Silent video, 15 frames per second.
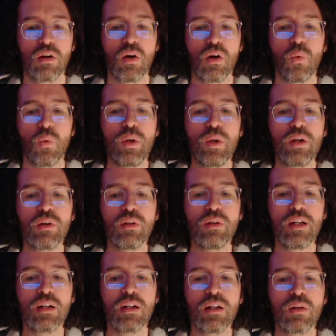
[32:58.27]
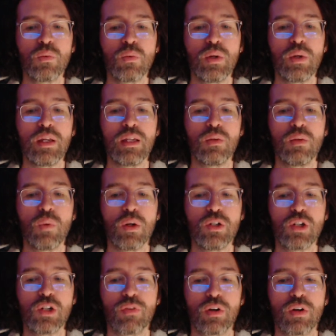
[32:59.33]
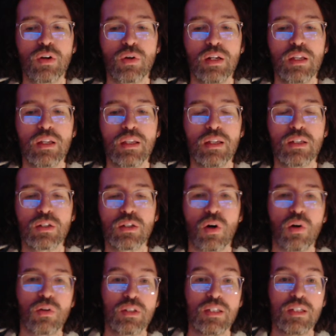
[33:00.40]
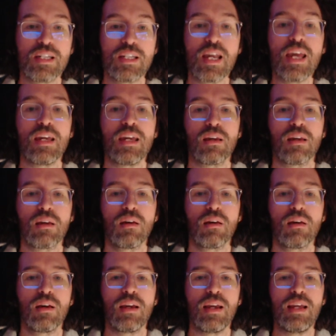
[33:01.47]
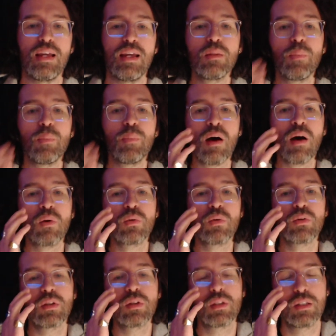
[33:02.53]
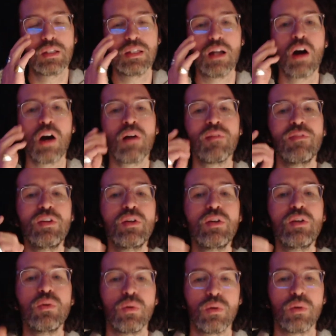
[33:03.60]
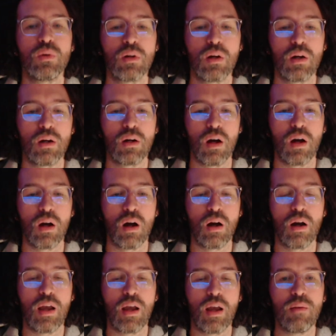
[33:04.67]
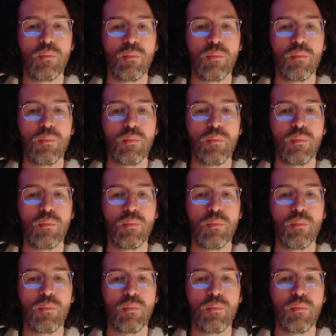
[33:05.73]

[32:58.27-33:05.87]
we are there with what Geoffrey Cornelius calls the take. It's about our view. And